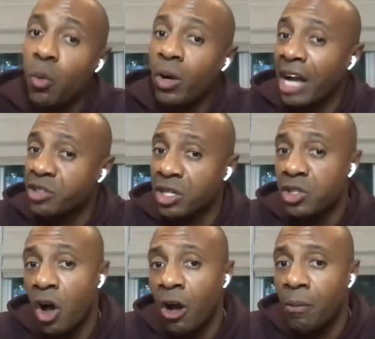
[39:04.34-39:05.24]
you want to actually
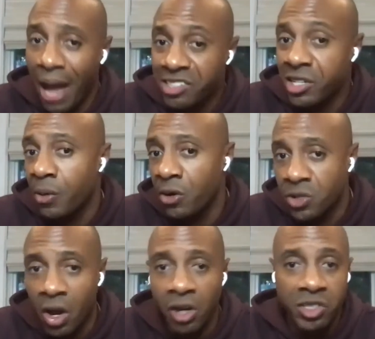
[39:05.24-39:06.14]
talk basketball
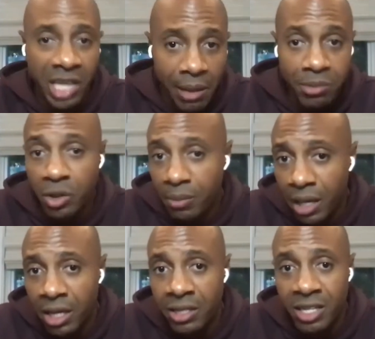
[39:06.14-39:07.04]
and talk schemes with
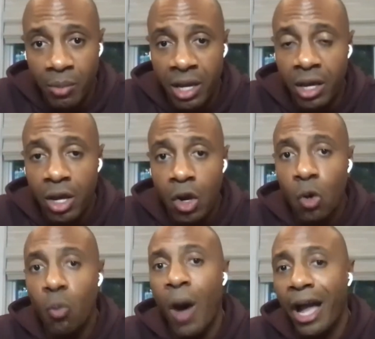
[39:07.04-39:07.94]
me and tell me
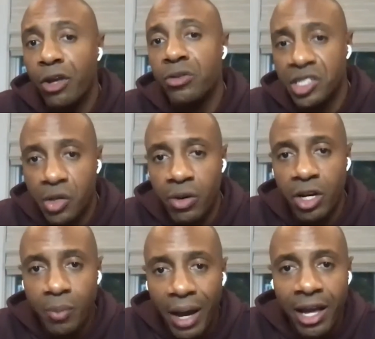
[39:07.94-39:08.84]
why you disagree
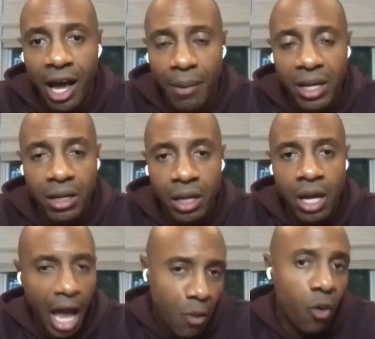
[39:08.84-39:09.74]
with my comment,
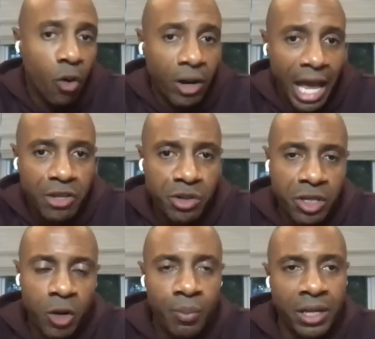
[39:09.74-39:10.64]
I will engage with
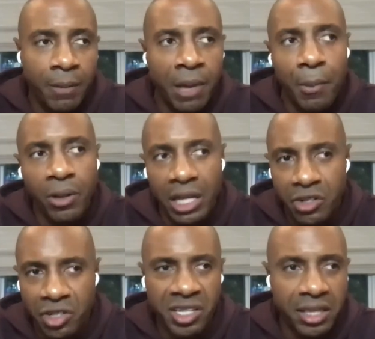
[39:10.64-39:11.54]
you. But the people
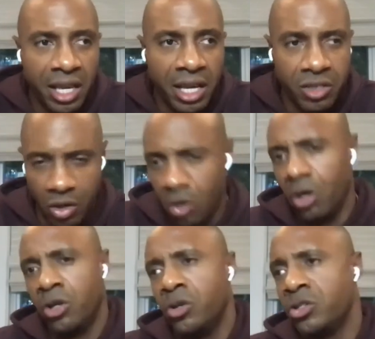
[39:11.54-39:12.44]
that just say things like,
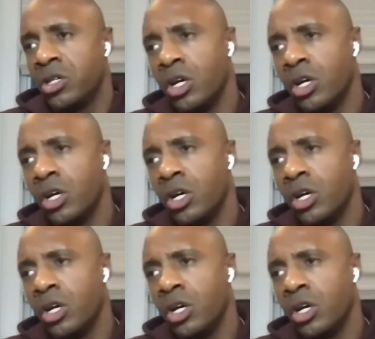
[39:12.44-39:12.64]
"Oh, you,